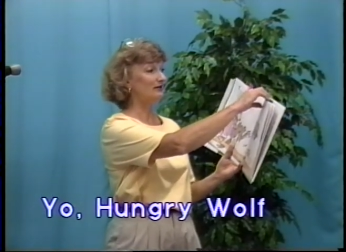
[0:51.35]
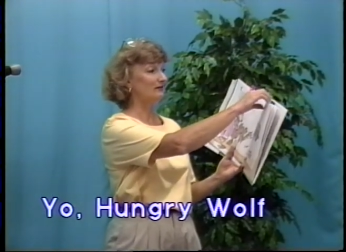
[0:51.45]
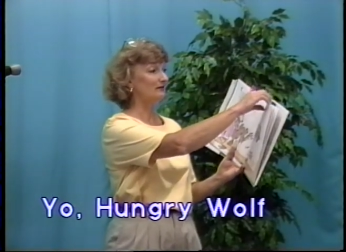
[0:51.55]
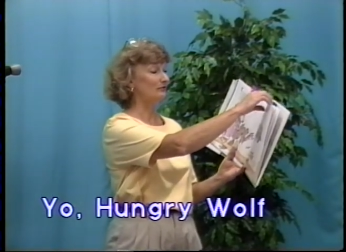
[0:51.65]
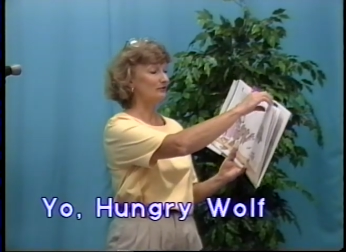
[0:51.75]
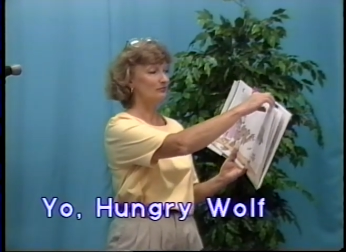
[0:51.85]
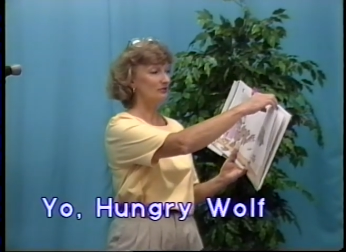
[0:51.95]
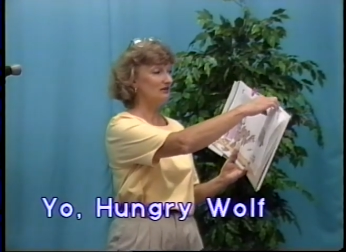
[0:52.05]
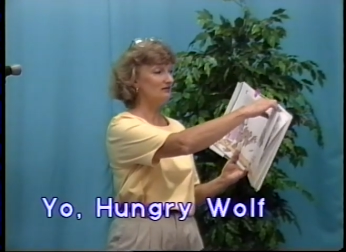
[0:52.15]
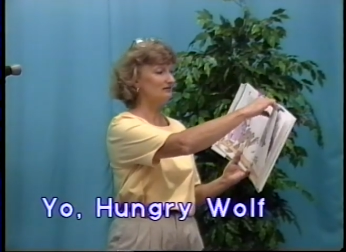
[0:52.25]
the, the
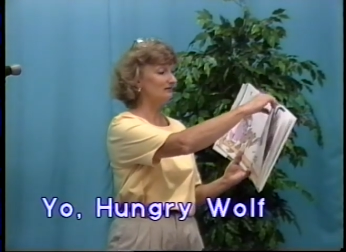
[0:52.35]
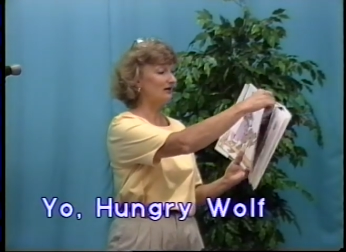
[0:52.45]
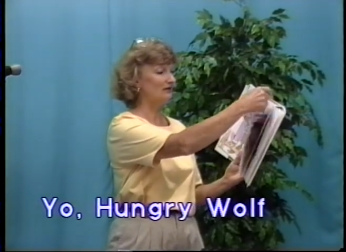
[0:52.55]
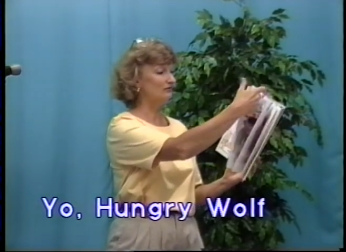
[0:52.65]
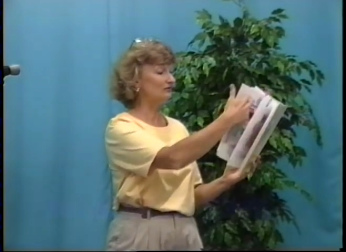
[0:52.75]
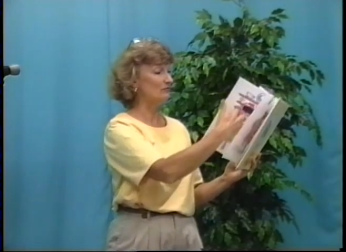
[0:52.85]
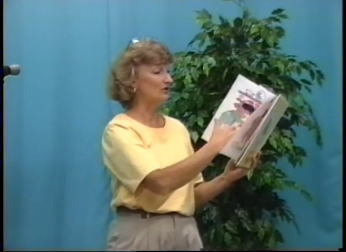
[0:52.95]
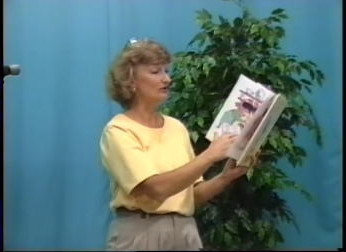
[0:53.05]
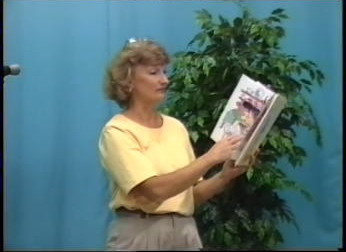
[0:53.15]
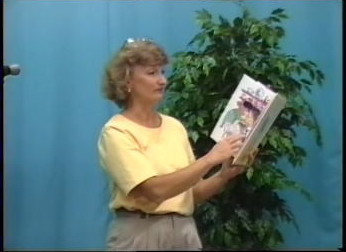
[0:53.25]
pigs
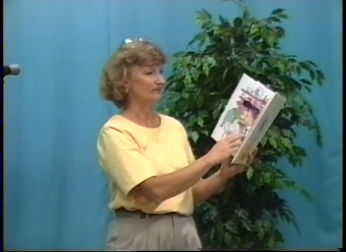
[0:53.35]
outsmart him,